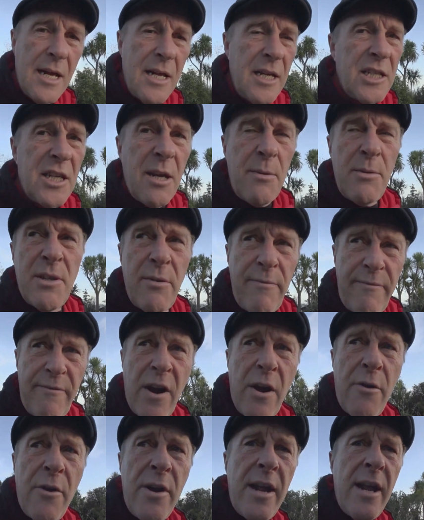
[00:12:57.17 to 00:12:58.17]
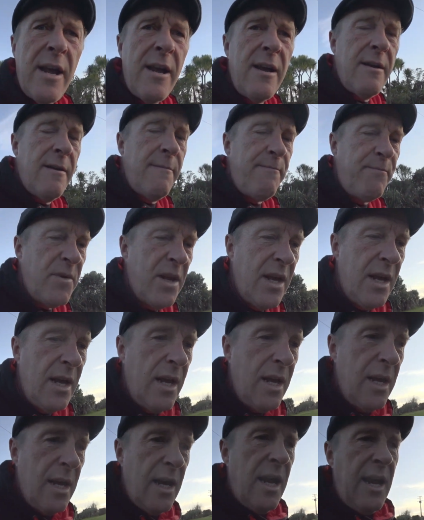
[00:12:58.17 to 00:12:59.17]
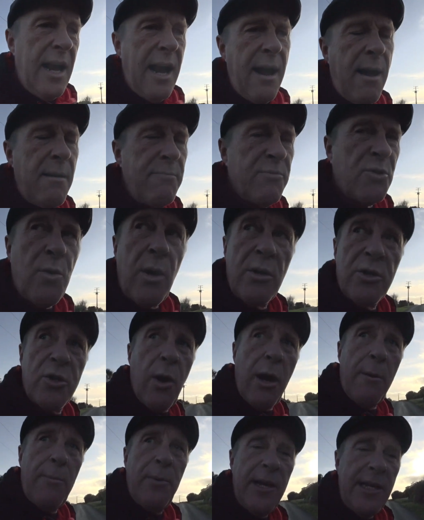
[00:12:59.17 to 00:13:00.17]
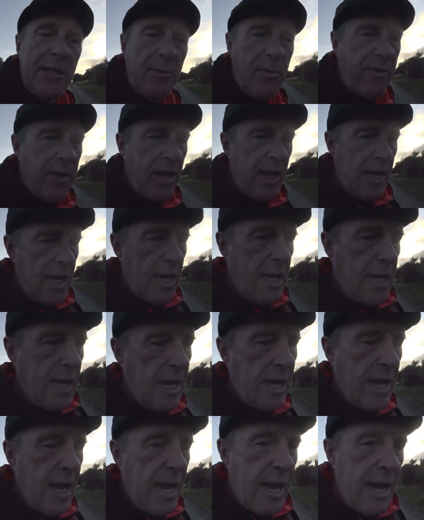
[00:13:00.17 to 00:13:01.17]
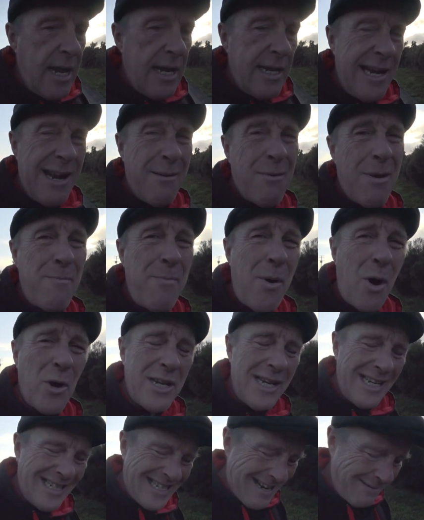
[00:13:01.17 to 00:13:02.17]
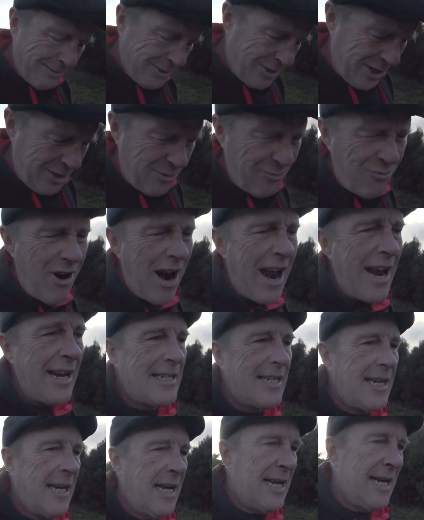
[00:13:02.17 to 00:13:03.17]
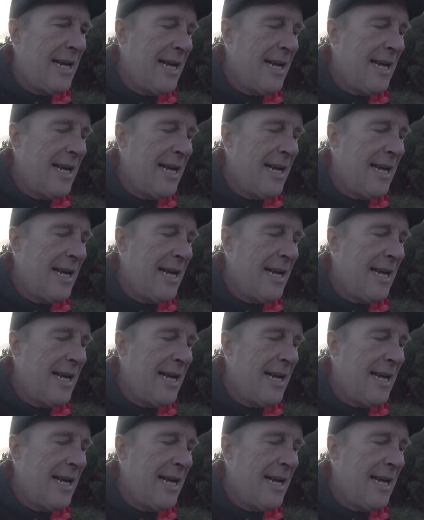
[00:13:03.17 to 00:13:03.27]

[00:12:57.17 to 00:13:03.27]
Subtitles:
So it was I was quite pleased with that. Now my body is absolutely wrecked.